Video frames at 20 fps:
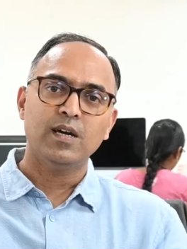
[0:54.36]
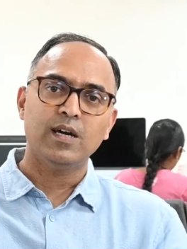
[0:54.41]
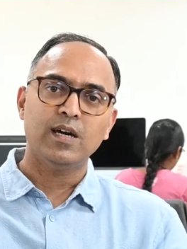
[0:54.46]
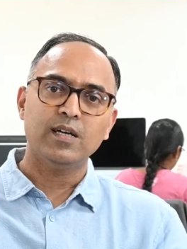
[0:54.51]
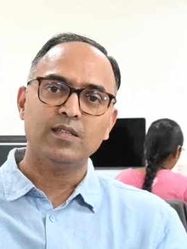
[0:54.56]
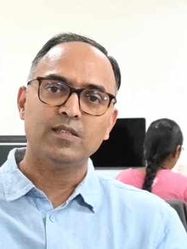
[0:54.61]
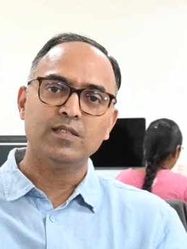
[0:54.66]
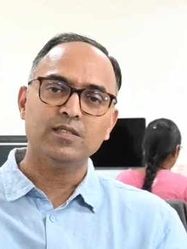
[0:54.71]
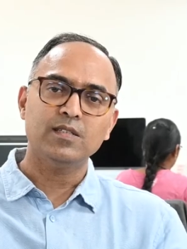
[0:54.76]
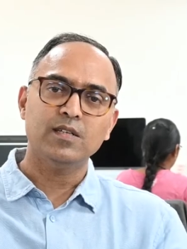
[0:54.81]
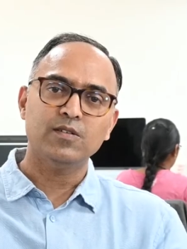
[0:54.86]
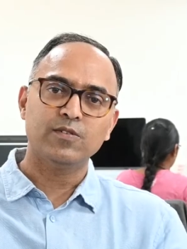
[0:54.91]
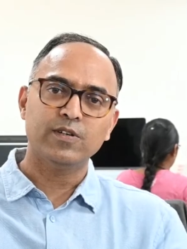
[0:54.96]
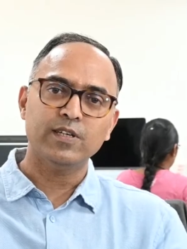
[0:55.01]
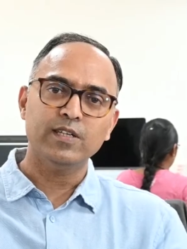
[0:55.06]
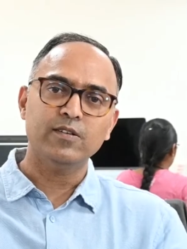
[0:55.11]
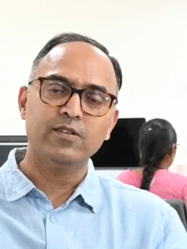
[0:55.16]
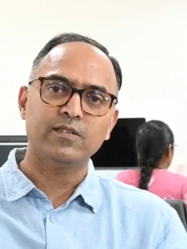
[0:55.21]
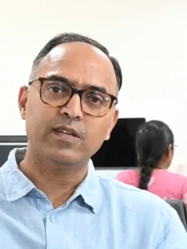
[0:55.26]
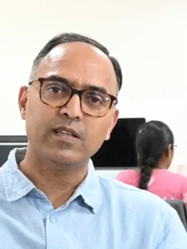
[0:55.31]
and these are
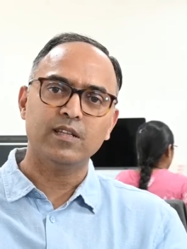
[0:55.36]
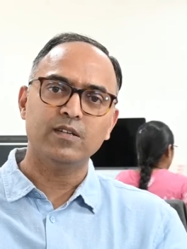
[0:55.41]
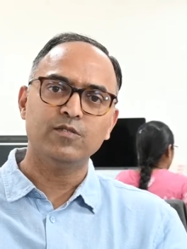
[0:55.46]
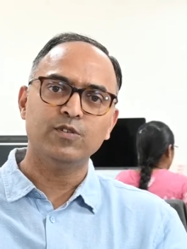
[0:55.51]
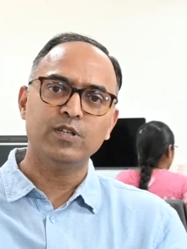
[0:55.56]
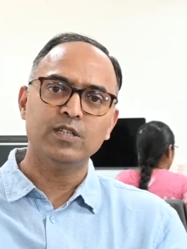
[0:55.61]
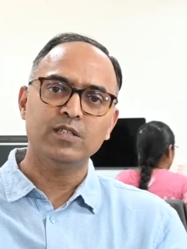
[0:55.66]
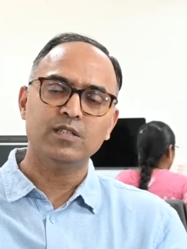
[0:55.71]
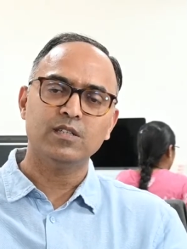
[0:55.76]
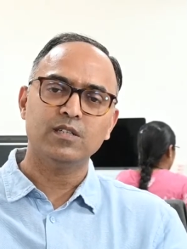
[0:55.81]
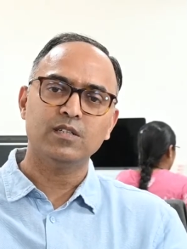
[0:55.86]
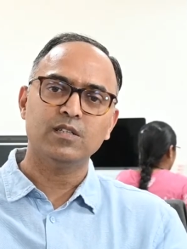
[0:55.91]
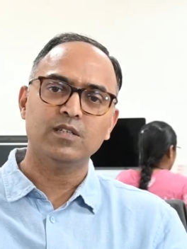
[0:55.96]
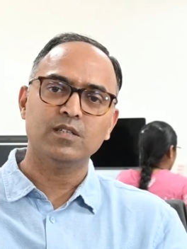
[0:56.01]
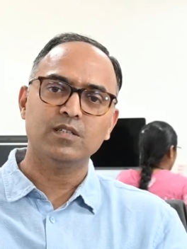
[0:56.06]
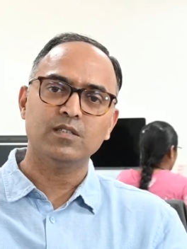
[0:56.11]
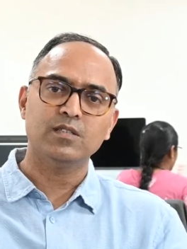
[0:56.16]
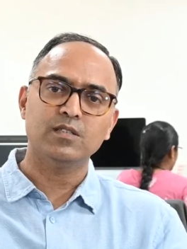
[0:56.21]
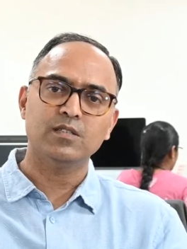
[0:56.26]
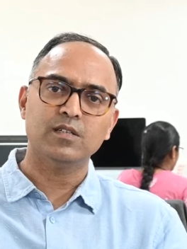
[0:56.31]
very relevant
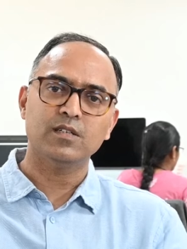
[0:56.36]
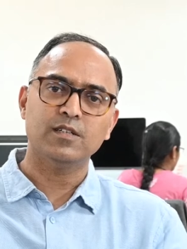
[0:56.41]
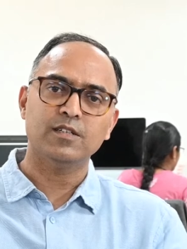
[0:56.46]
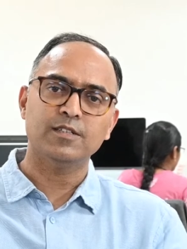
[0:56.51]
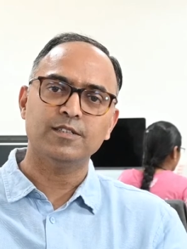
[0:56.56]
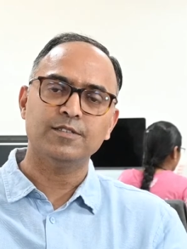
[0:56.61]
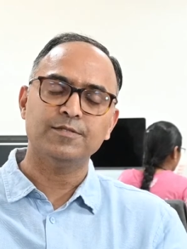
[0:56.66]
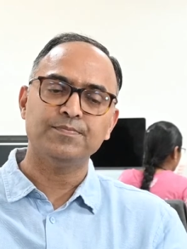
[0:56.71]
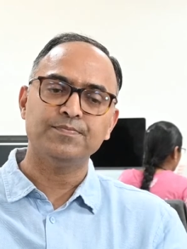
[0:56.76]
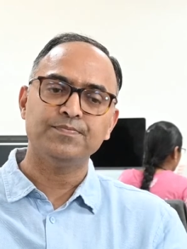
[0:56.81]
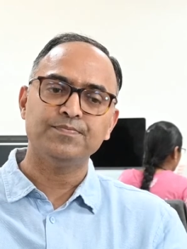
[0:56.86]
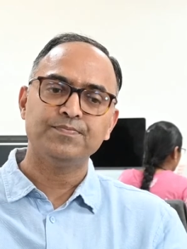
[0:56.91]
in uh,